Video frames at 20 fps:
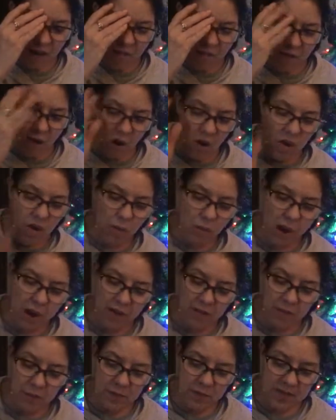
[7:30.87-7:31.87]
far away
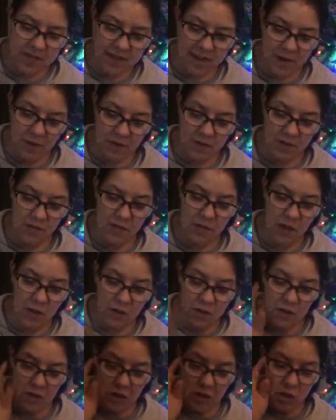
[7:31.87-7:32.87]
from the snares of
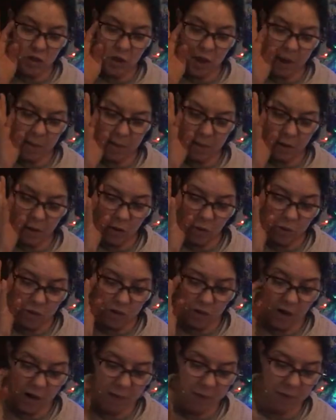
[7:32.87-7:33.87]
those who would
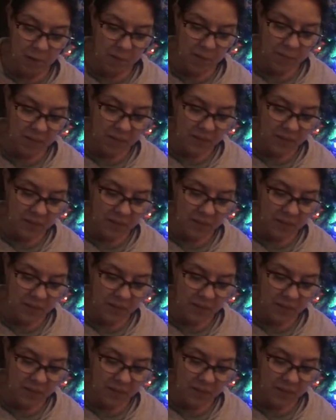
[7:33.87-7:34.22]
trap him.